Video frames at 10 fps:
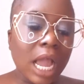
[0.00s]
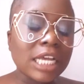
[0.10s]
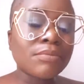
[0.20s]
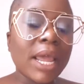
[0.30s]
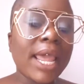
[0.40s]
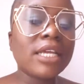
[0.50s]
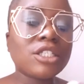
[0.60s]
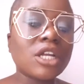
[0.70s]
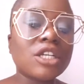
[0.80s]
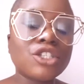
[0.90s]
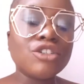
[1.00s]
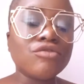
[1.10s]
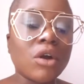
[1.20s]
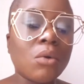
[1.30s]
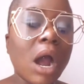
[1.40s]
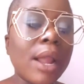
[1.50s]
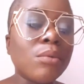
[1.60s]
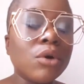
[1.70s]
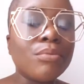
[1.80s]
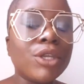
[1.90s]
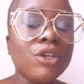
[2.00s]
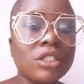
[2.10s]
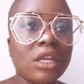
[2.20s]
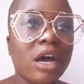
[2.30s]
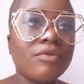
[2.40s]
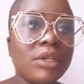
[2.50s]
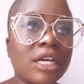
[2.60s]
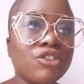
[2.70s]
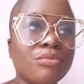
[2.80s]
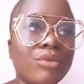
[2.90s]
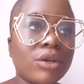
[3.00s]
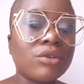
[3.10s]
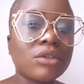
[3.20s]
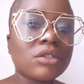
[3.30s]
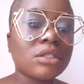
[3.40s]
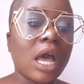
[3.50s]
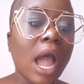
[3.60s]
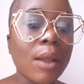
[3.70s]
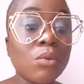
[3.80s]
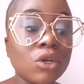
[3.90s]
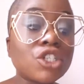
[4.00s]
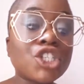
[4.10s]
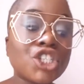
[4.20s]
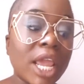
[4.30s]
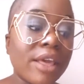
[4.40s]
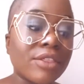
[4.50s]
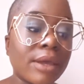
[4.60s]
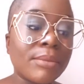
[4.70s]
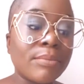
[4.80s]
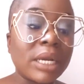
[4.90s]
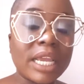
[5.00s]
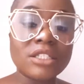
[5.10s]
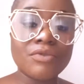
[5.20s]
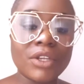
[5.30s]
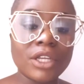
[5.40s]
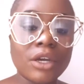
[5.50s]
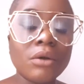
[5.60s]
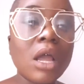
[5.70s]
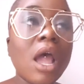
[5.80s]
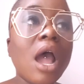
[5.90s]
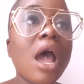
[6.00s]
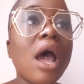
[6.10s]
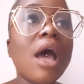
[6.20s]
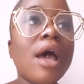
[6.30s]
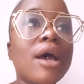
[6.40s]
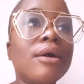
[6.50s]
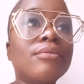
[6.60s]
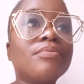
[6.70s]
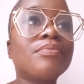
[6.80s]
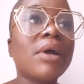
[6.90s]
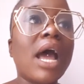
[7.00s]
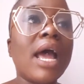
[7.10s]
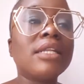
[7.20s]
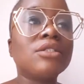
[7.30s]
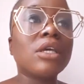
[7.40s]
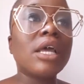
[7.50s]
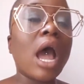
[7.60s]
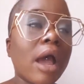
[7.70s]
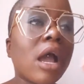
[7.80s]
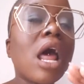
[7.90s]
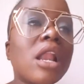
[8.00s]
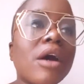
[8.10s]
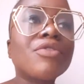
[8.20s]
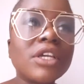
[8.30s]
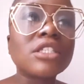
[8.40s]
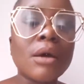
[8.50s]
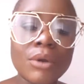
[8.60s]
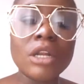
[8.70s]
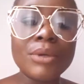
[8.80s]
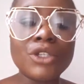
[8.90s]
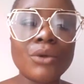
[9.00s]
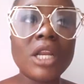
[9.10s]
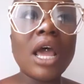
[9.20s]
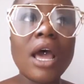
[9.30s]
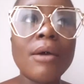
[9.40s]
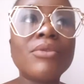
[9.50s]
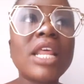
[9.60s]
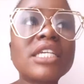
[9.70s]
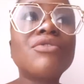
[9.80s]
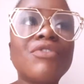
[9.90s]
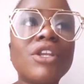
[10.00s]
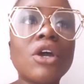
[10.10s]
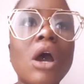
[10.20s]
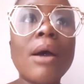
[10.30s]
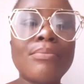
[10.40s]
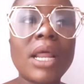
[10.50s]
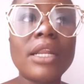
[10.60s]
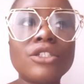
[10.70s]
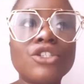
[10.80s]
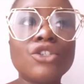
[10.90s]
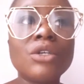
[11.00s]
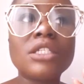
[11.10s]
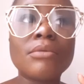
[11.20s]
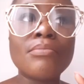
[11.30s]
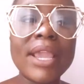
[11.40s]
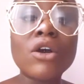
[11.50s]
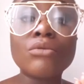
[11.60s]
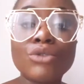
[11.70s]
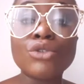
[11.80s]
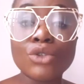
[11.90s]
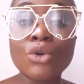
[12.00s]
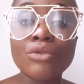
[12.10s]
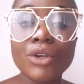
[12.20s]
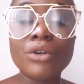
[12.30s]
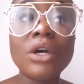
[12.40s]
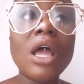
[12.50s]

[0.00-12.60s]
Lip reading: as my hair starts to grow, I will be using a lot of natural products. I will share them in my next video. And I've got a lot of things I'm going to be doing. The next video I'm planning to do is a makeup tutorial